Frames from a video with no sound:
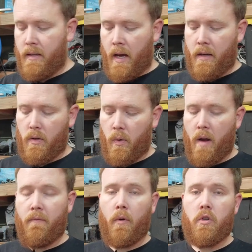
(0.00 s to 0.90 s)
Tanks are
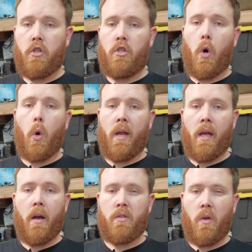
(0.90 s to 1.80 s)
great for storing
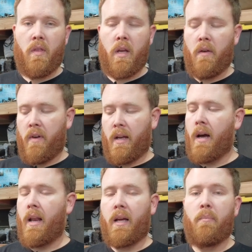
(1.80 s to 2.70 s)
air, so think of it
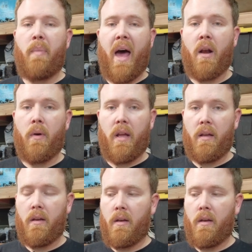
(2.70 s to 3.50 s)
kind of like a battery.